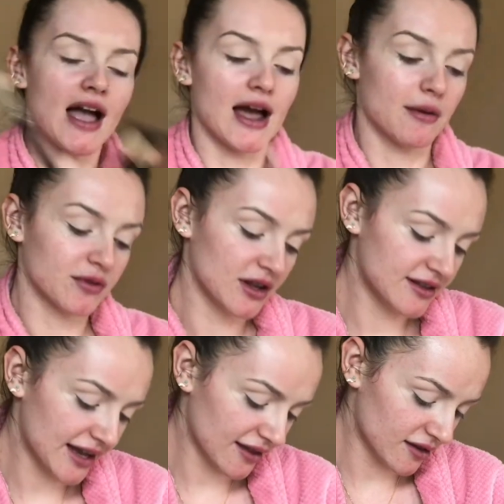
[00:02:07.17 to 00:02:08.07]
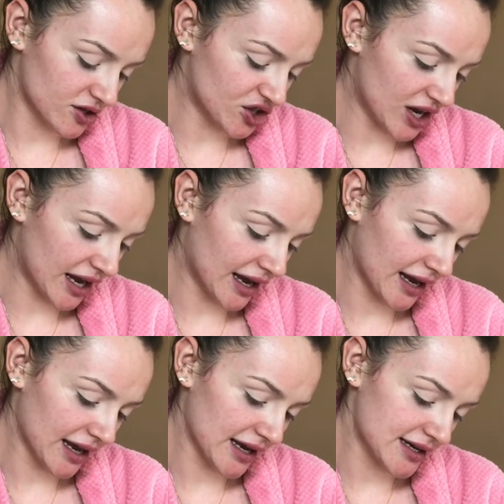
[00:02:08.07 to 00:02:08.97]
I'm just going to take the
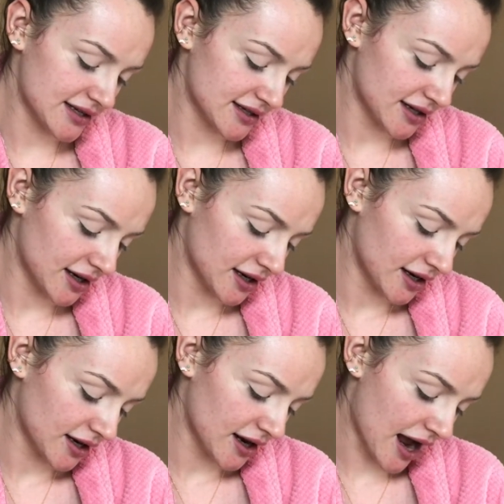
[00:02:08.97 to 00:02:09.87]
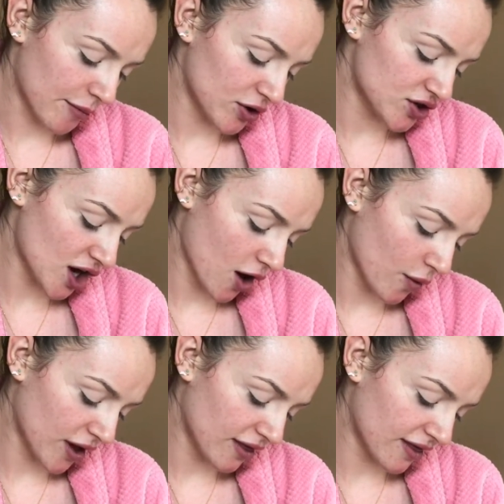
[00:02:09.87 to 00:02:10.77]
shade, I'm going to start
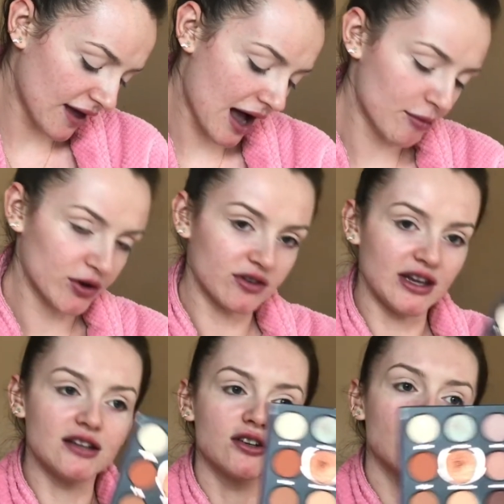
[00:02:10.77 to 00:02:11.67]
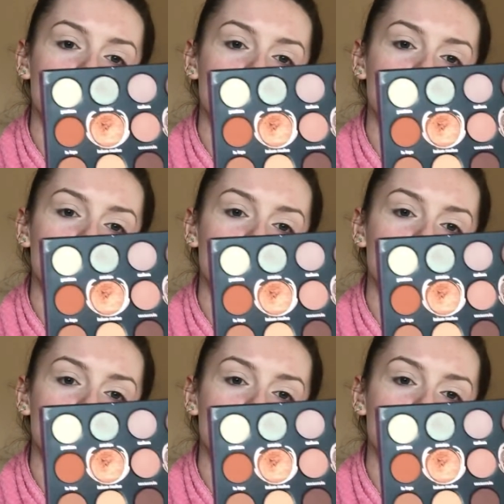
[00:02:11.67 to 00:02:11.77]
with Amosito,